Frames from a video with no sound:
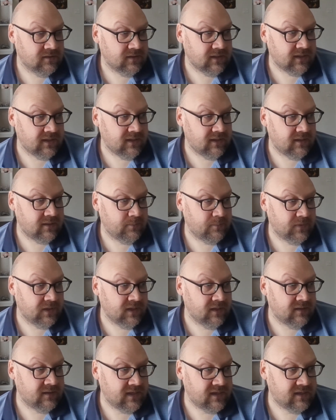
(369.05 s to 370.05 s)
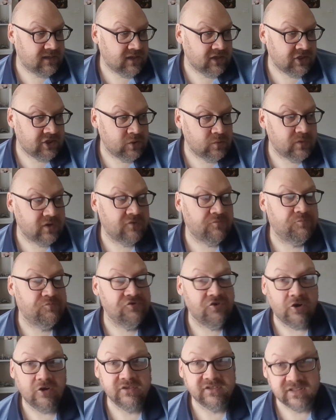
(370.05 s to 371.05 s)
And then a unit of
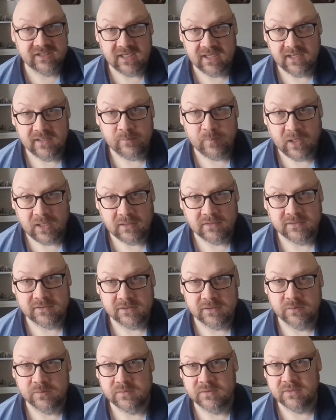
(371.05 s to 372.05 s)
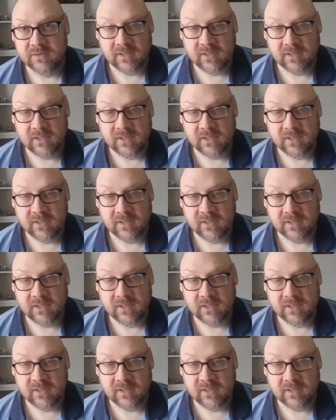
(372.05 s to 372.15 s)
broadside battle suits.